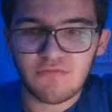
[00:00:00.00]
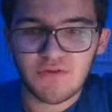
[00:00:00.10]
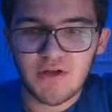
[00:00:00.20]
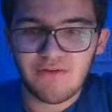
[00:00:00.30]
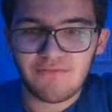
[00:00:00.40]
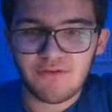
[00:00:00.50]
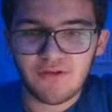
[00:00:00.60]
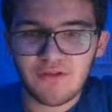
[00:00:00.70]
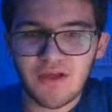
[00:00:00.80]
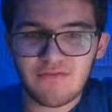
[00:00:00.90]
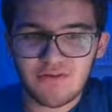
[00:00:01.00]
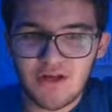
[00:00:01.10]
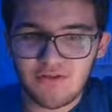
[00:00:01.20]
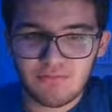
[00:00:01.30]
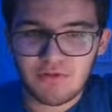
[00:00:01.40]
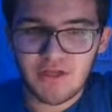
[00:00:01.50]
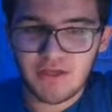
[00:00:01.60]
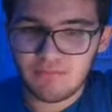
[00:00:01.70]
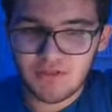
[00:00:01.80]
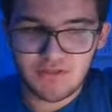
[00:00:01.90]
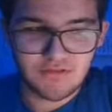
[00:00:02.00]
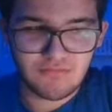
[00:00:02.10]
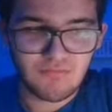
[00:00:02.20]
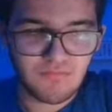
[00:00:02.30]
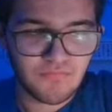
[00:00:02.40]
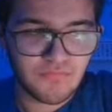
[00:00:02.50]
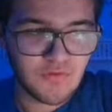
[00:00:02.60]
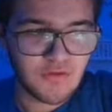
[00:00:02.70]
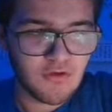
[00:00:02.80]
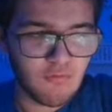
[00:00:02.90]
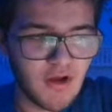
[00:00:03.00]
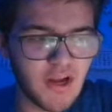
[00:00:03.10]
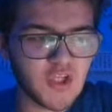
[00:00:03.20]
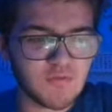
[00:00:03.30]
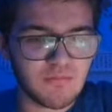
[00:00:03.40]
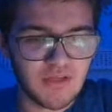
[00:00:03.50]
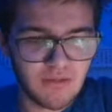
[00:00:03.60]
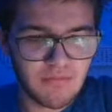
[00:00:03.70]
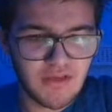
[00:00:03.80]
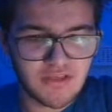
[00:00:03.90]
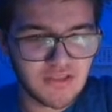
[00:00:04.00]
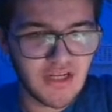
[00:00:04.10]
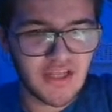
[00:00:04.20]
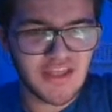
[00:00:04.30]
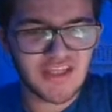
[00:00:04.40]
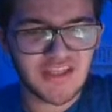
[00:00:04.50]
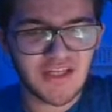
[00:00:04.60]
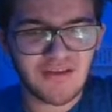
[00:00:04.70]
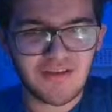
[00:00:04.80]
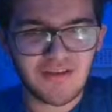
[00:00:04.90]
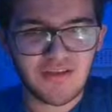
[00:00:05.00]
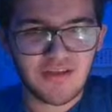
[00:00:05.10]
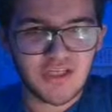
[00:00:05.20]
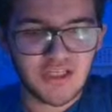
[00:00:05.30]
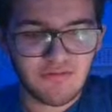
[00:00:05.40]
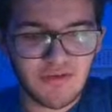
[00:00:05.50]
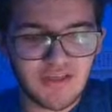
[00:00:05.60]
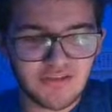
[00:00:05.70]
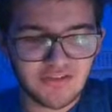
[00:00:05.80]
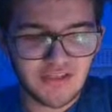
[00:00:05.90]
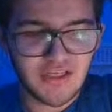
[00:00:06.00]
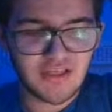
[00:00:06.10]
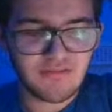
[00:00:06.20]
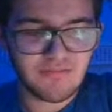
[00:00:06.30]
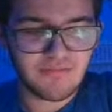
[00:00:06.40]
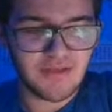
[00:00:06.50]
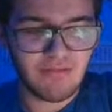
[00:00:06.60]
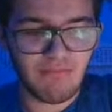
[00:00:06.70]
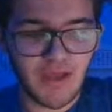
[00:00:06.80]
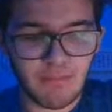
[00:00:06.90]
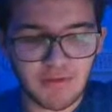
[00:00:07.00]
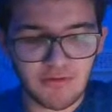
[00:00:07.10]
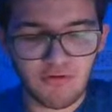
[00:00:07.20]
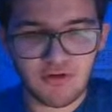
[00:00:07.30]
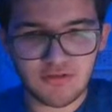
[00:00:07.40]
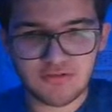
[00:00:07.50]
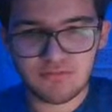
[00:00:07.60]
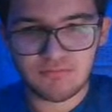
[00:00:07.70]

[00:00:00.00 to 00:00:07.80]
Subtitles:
their outfield after how they're playing, because Randall's been playing amazing. I think that your weakest link, it might be Lourdes.